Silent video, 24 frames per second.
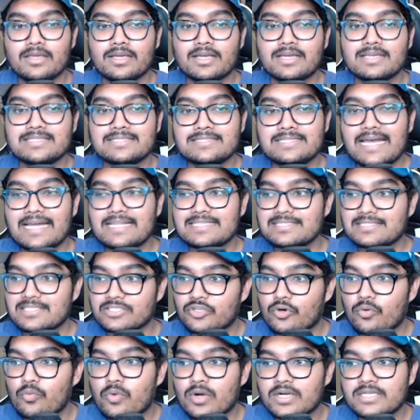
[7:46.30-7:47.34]
because that's
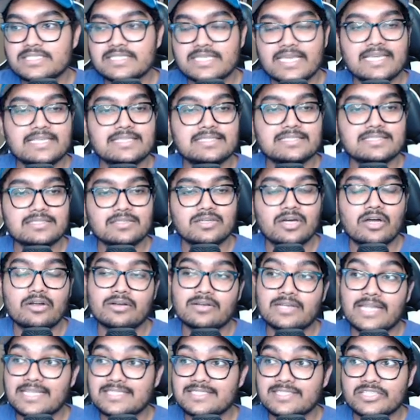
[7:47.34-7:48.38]
the worst case,
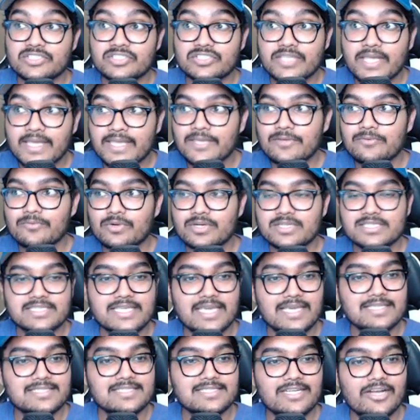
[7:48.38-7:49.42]
or that's the second worst
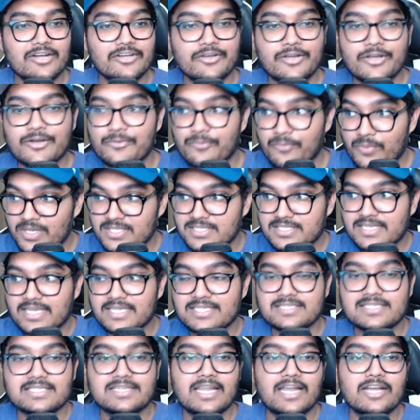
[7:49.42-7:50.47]
case scenario here. The worst
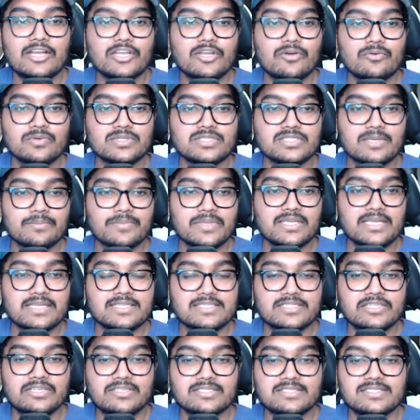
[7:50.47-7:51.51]
case scenario with something
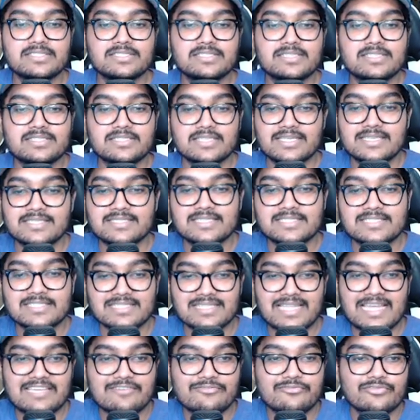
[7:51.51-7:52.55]
as serious as this is it's
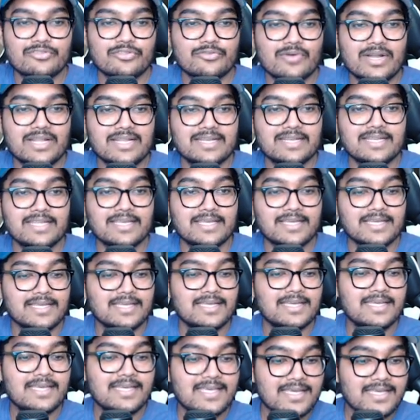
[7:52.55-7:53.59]
life threatening.
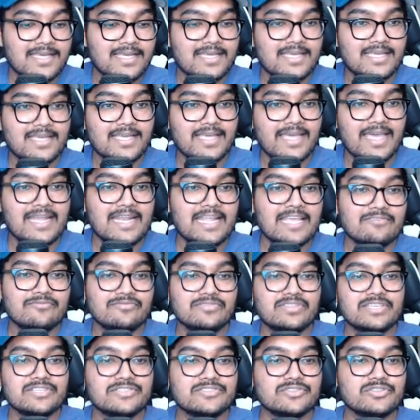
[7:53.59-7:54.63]
And
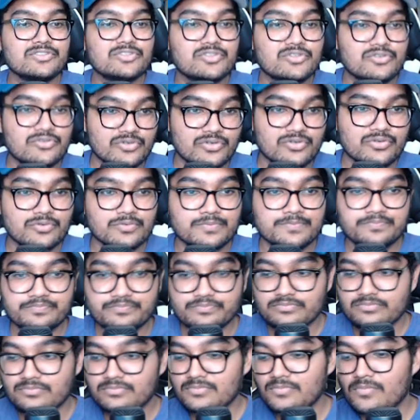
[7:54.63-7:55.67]
if this is true,
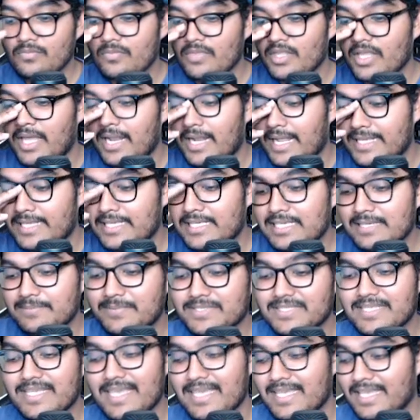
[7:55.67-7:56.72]
and I keep
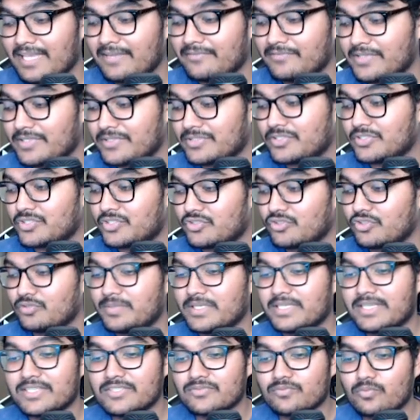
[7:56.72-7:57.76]
saying if this is true,
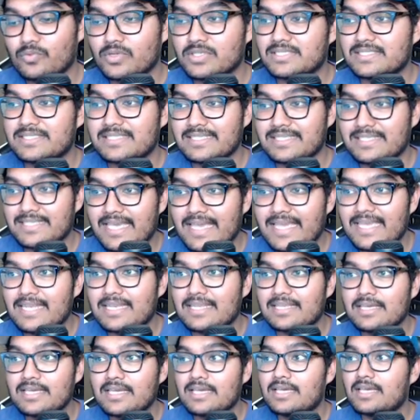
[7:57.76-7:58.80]
because once
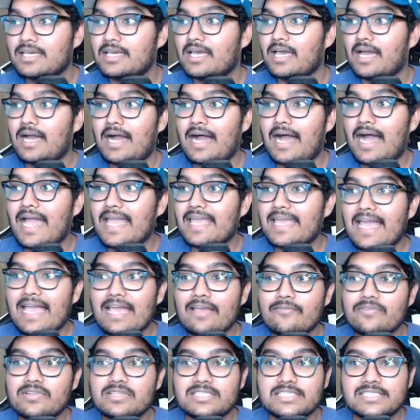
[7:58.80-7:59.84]
again, I
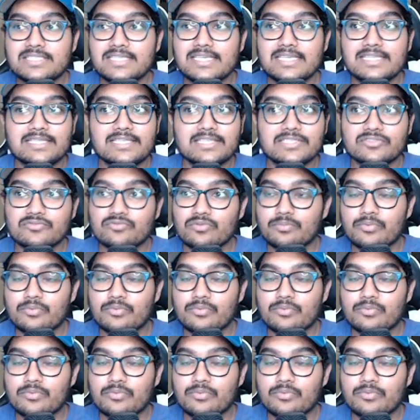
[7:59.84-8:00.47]
haven't seen this